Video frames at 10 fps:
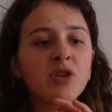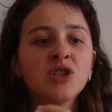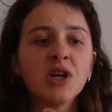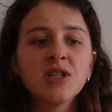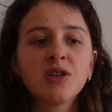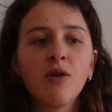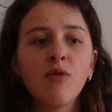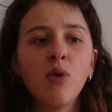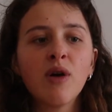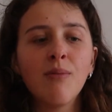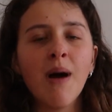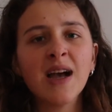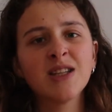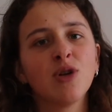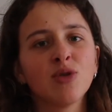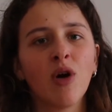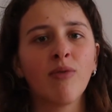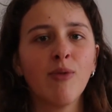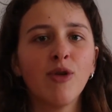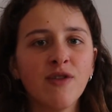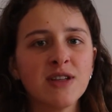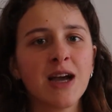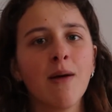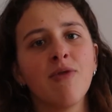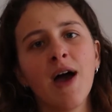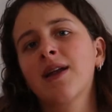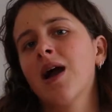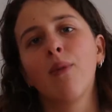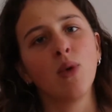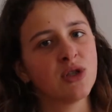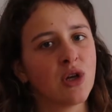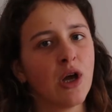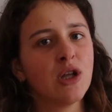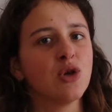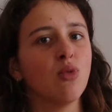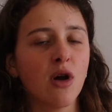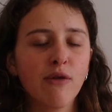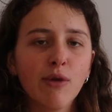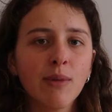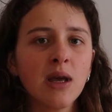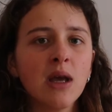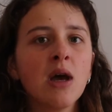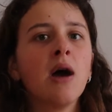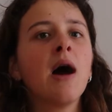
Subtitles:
just with my experience of my previous cup, that cup wasn't going to work for me,